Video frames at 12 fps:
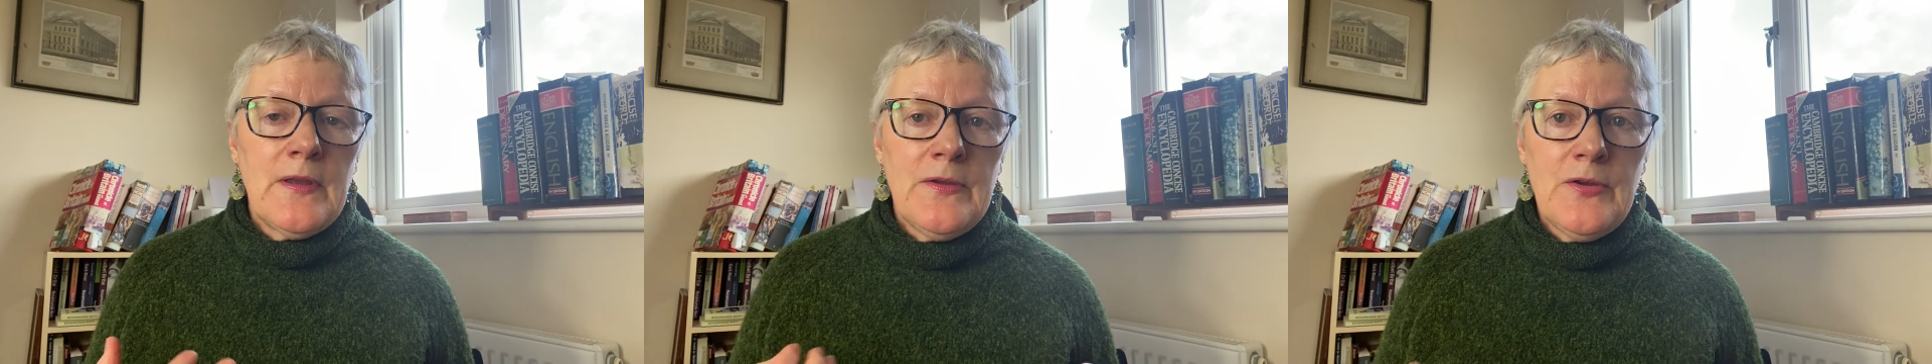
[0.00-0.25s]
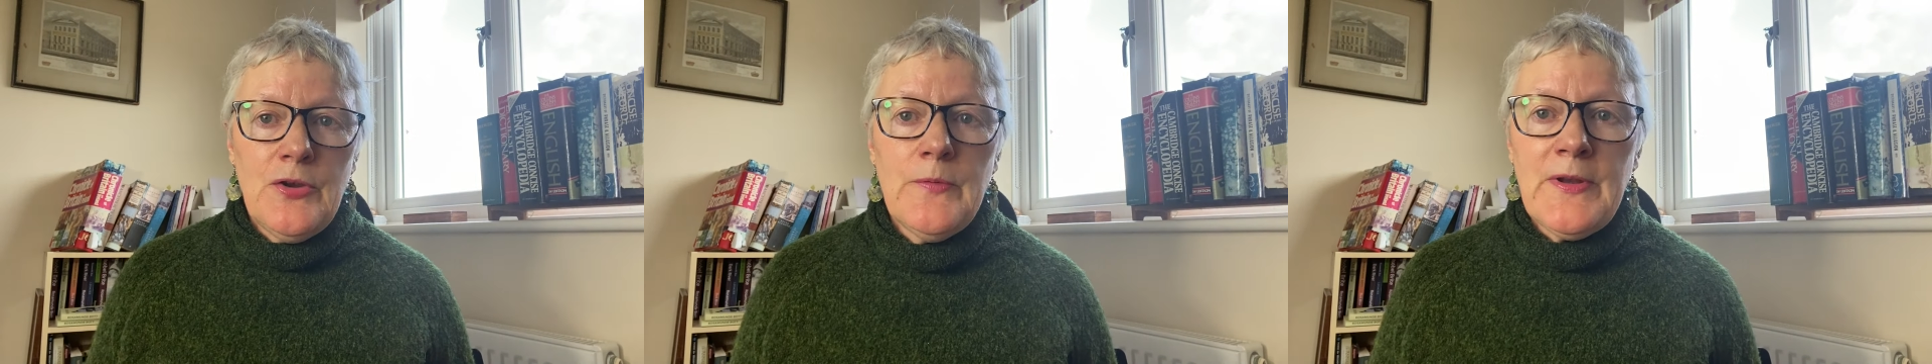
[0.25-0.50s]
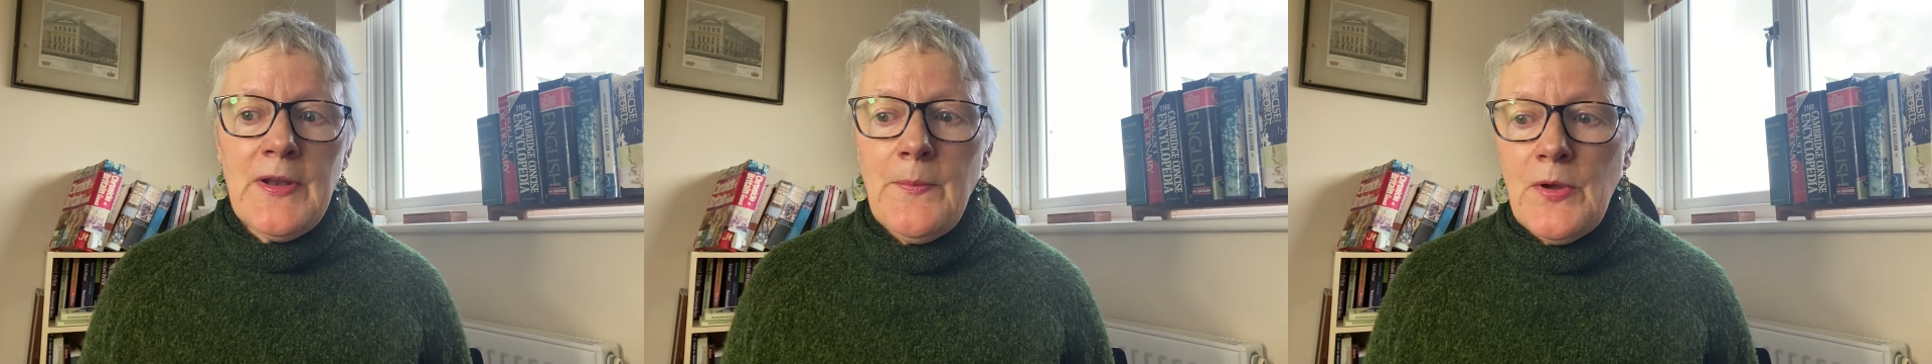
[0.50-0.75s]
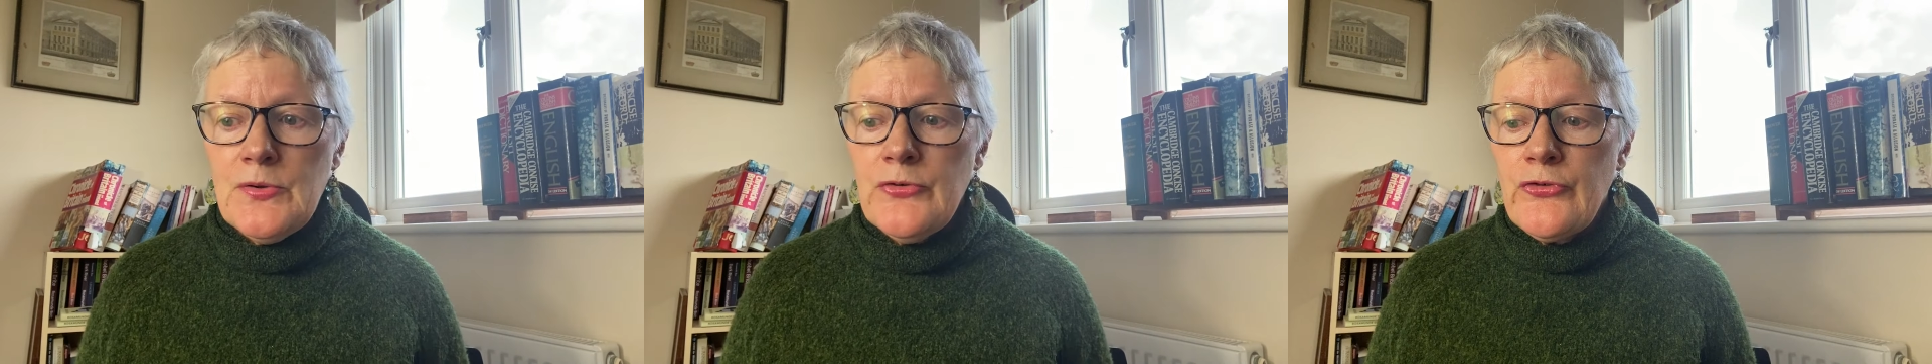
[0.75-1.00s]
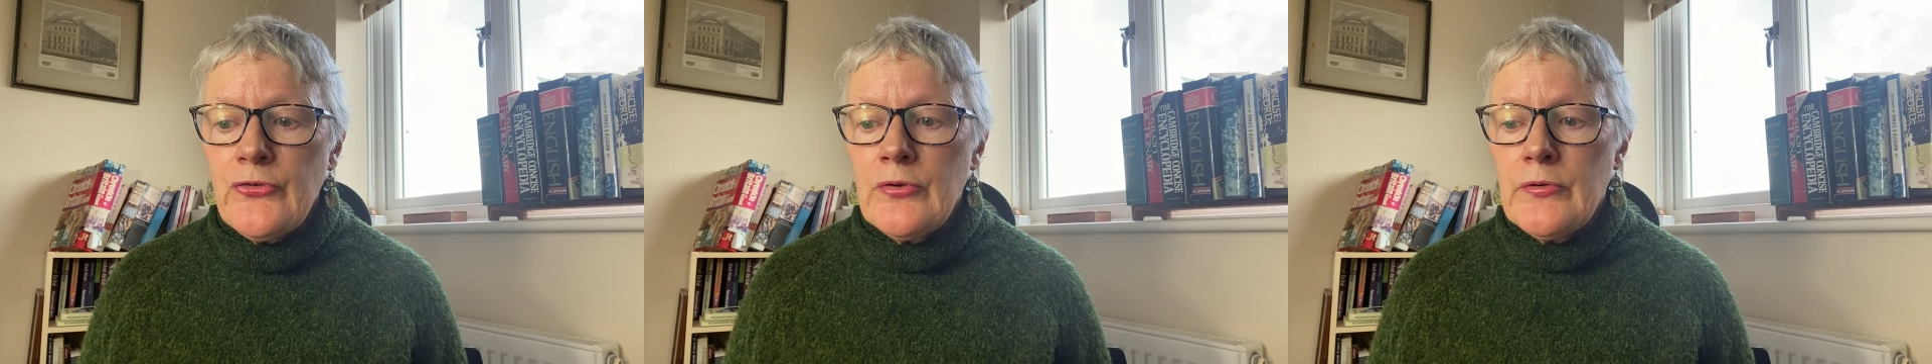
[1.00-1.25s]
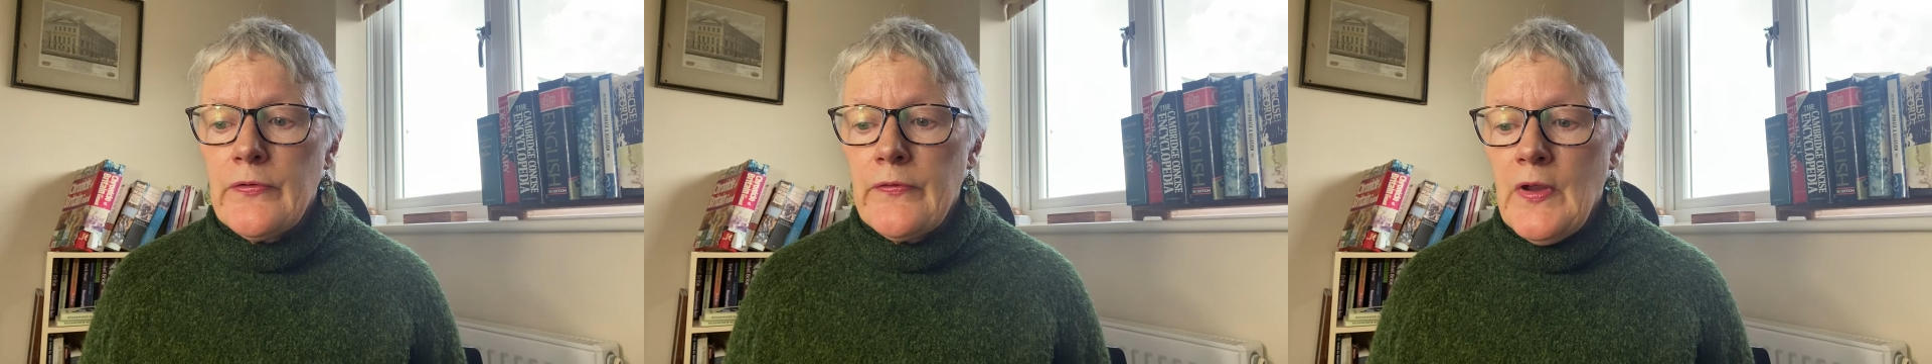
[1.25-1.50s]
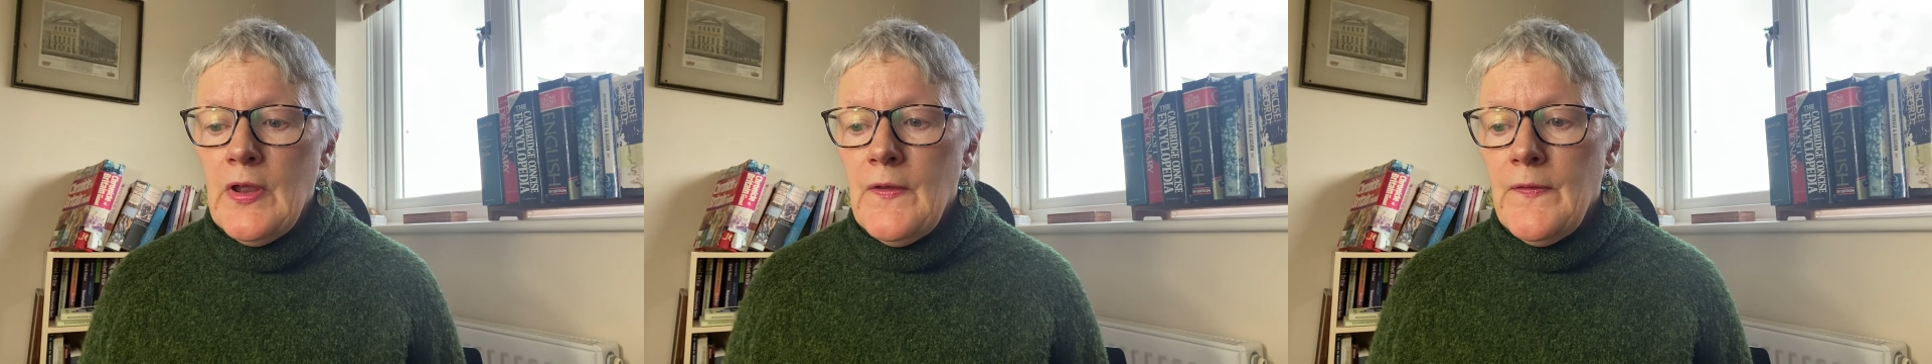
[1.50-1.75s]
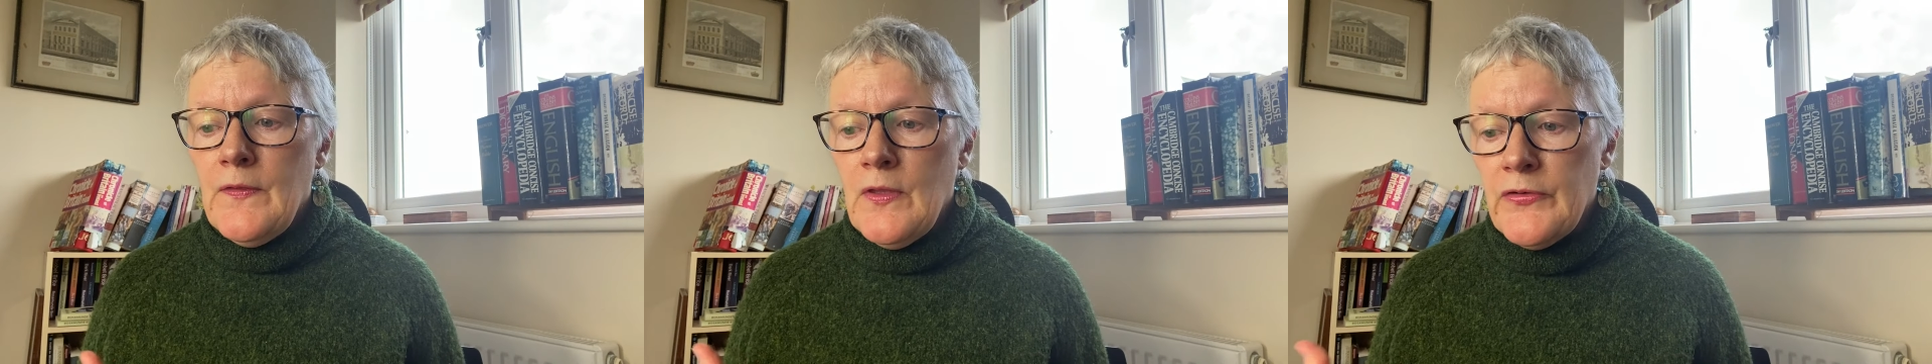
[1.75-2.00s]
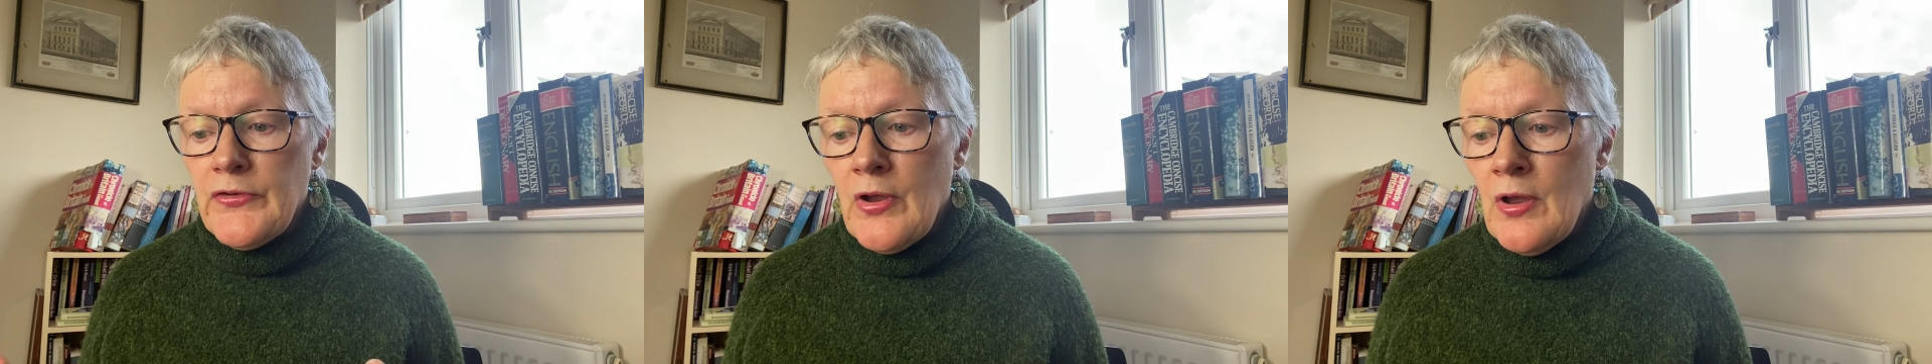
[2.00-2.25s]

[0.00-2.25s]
human emotions that